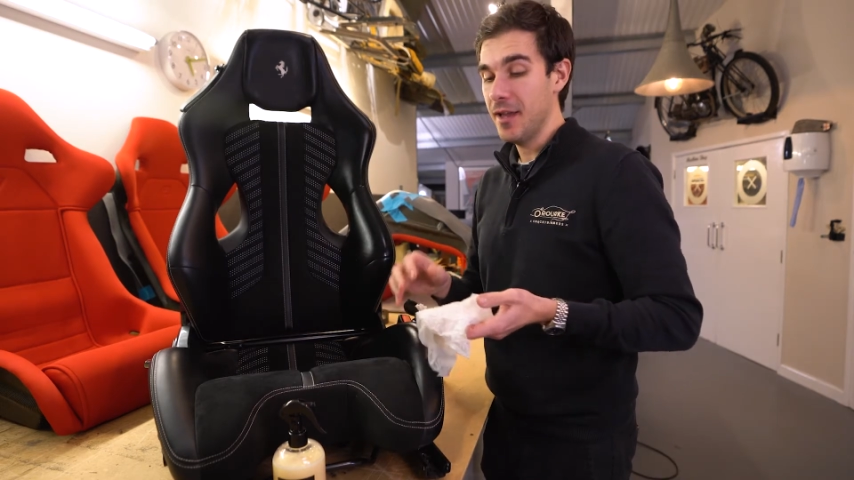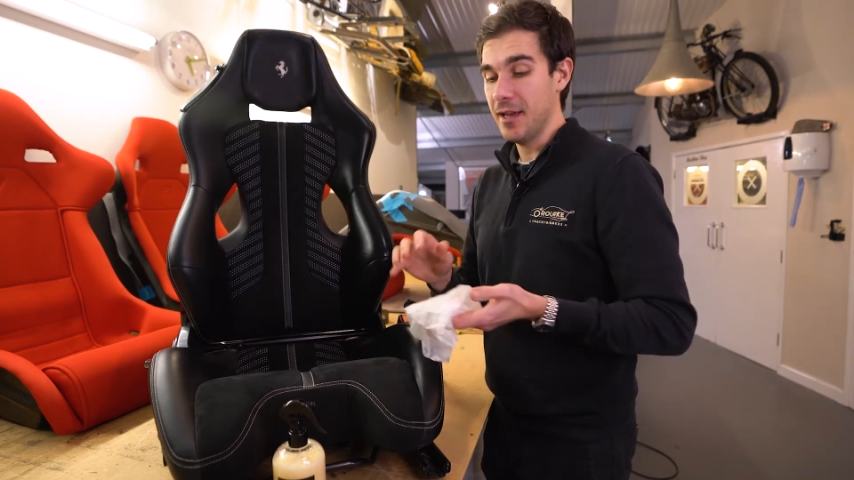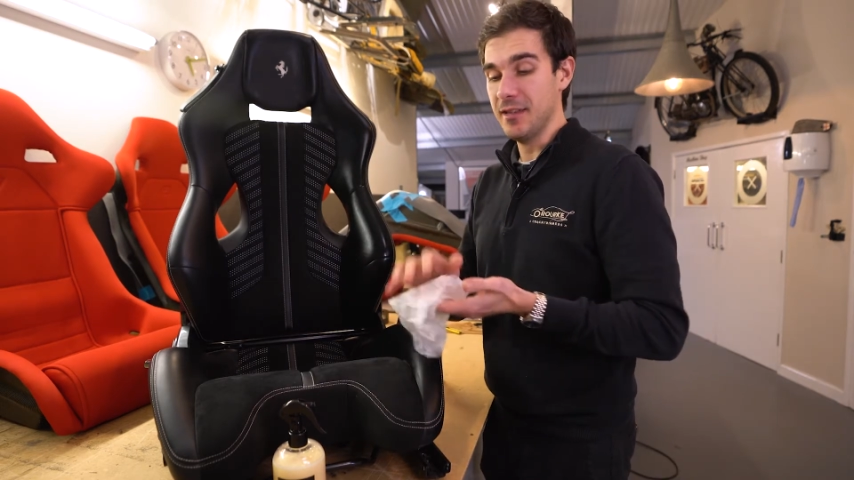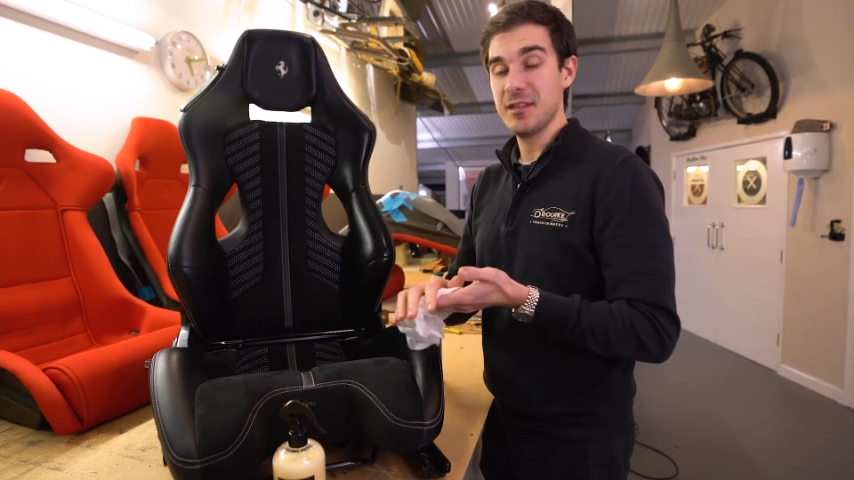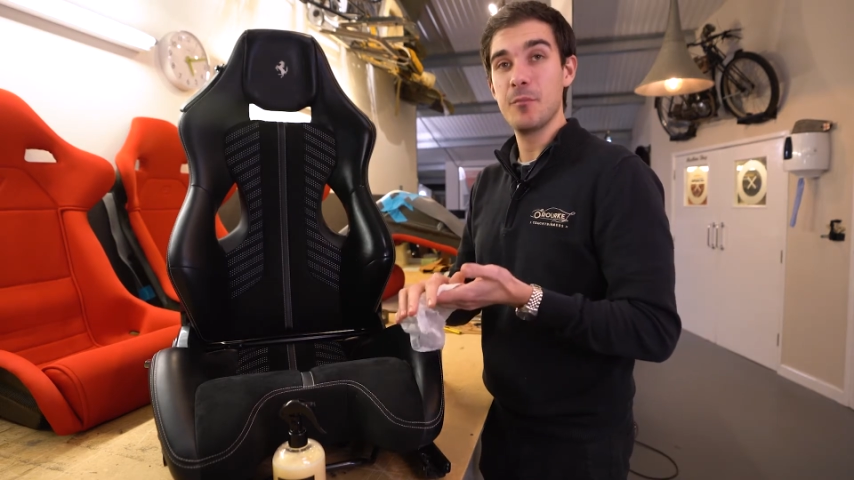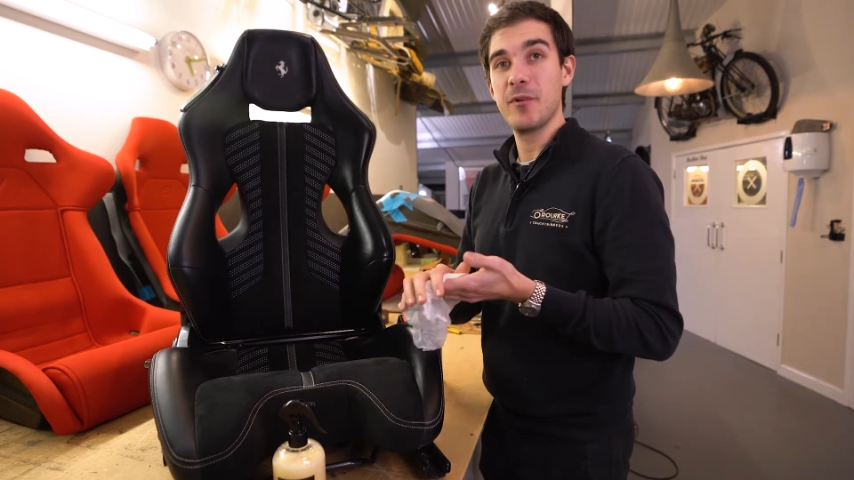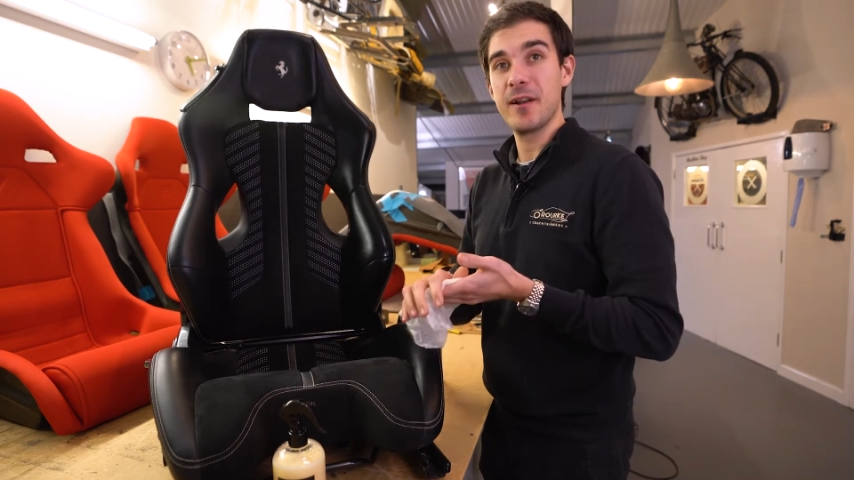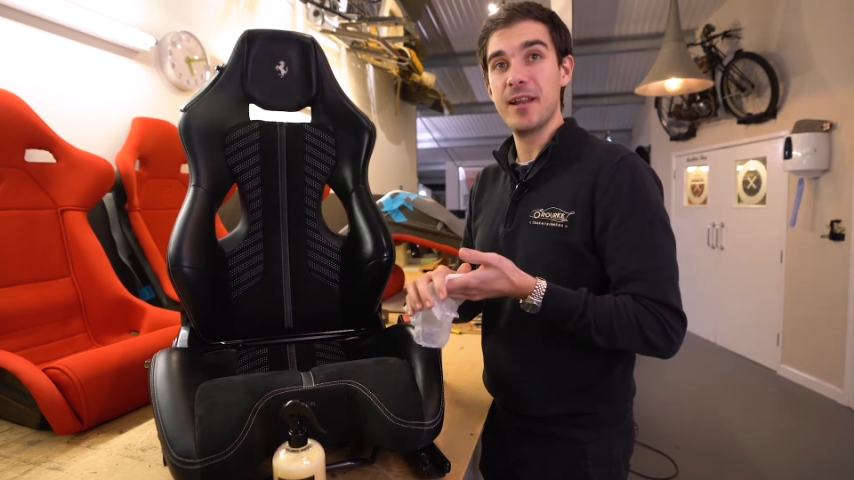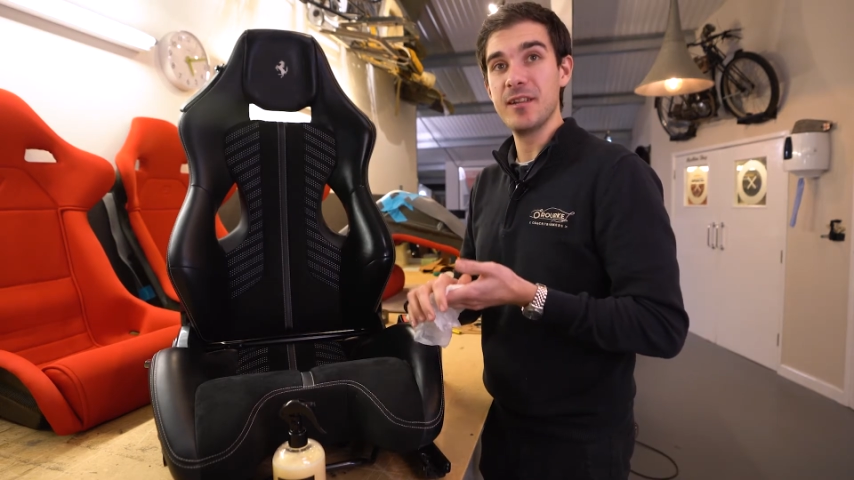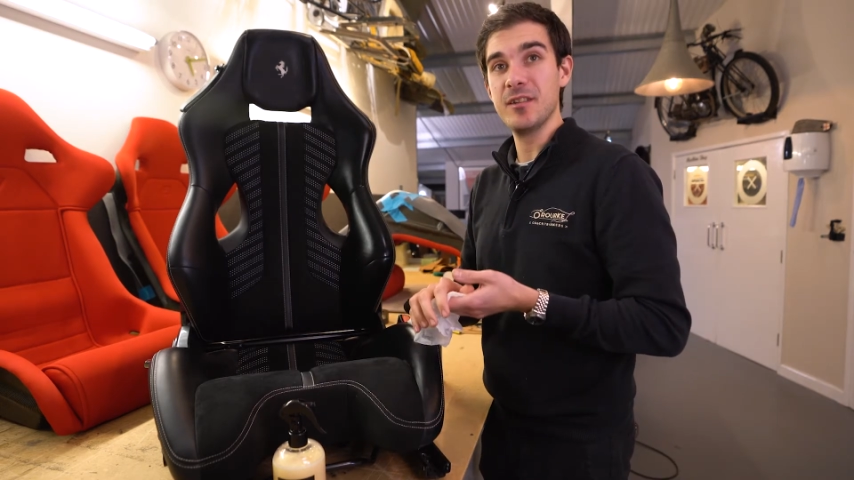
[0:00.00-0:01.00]
and it's
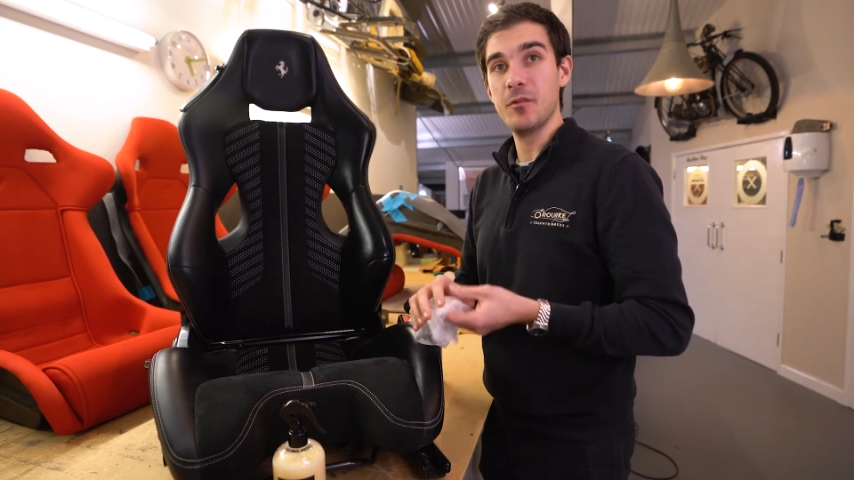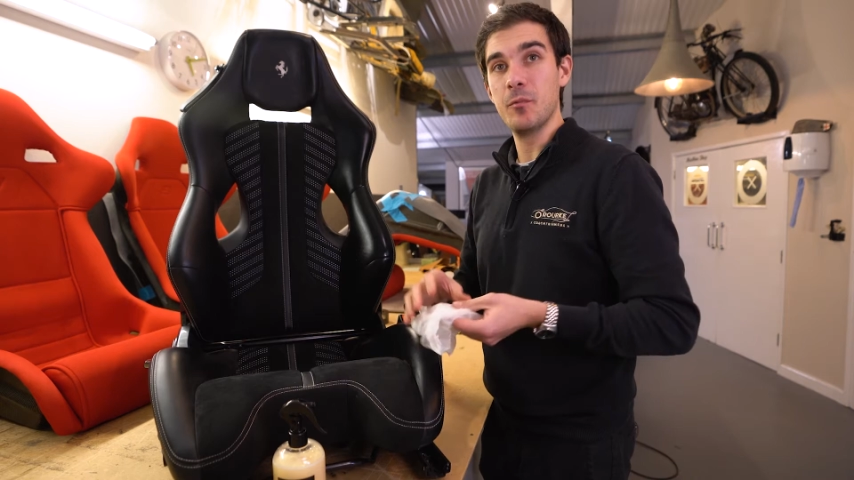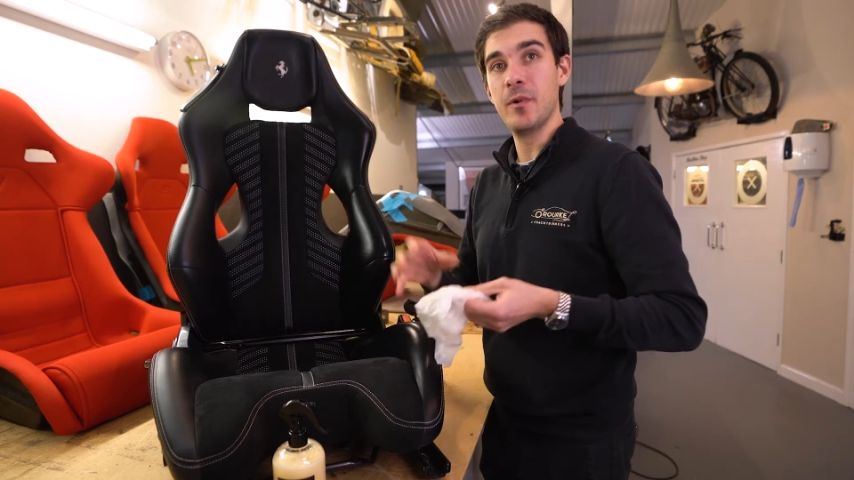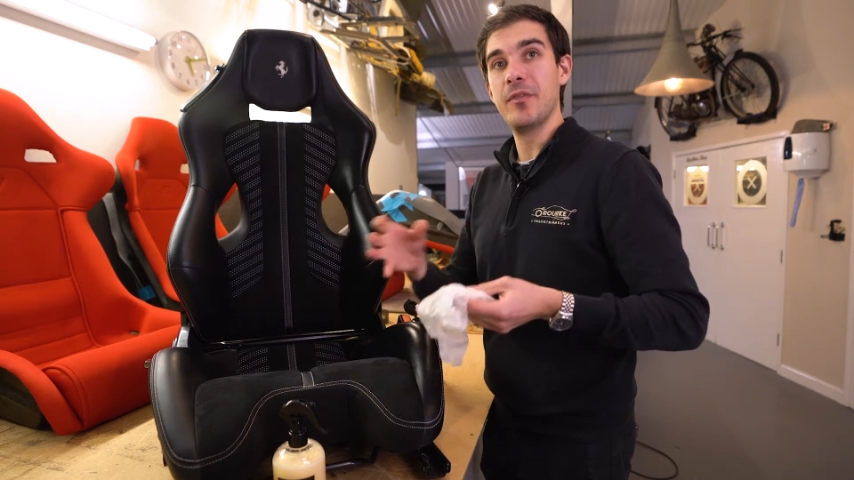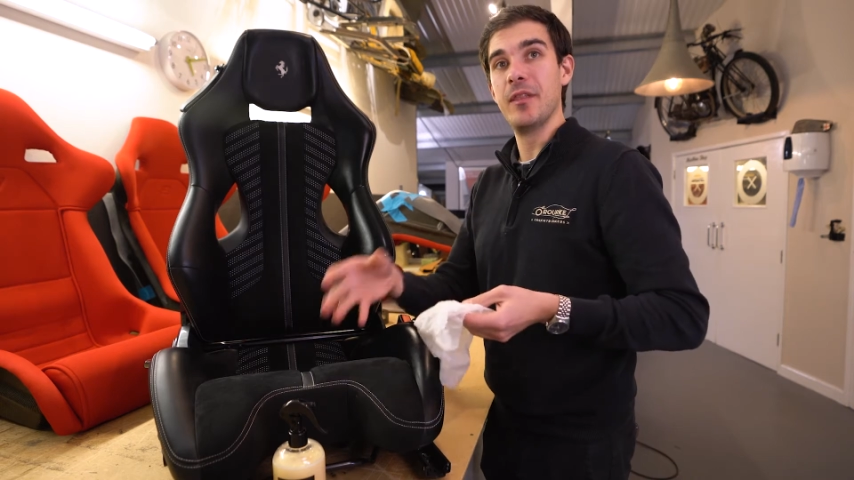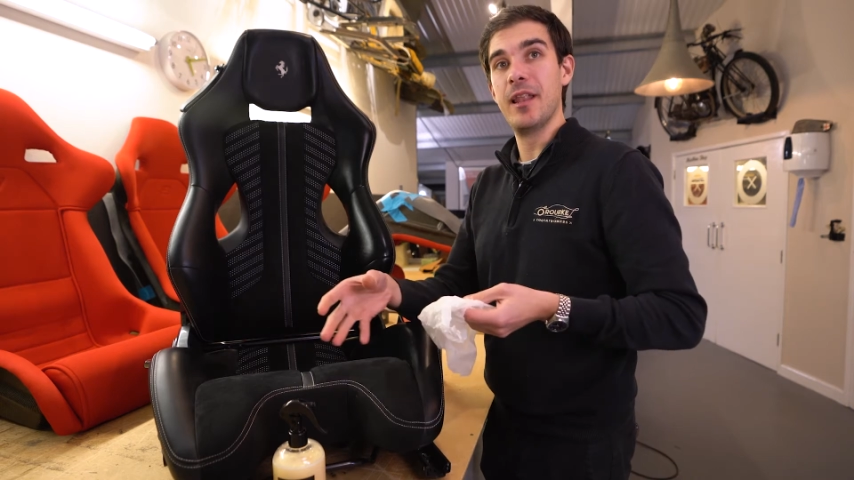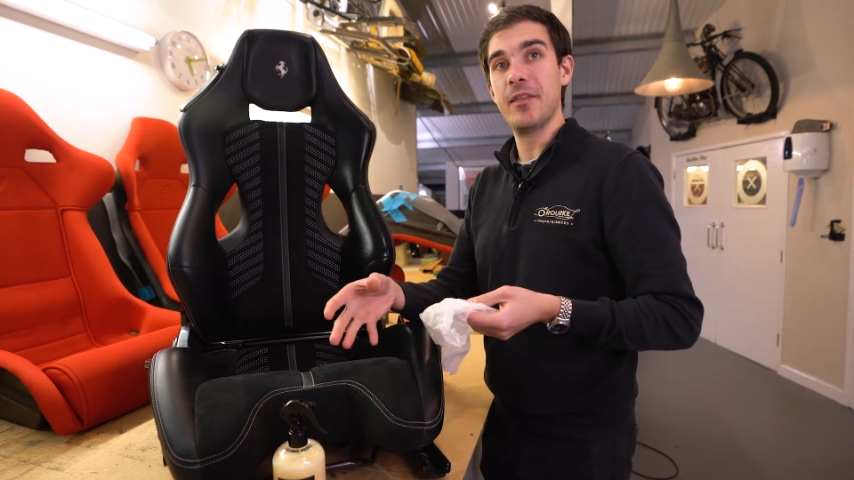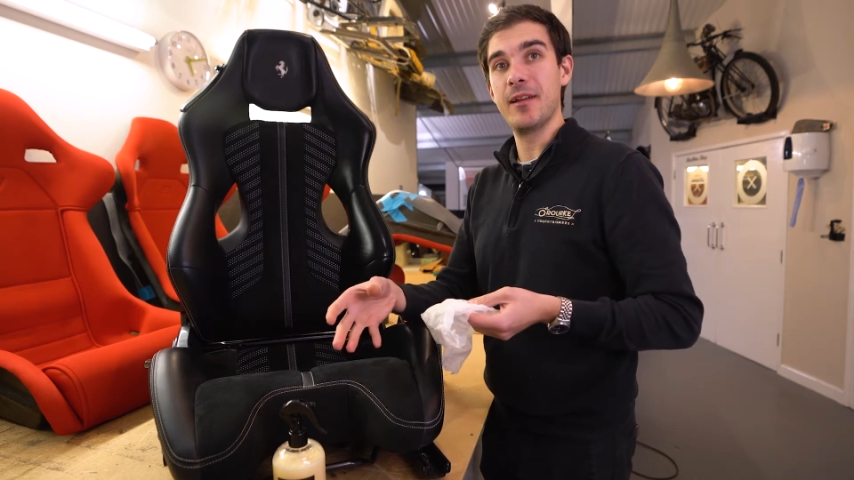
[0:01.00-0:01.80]
impregnated with the leather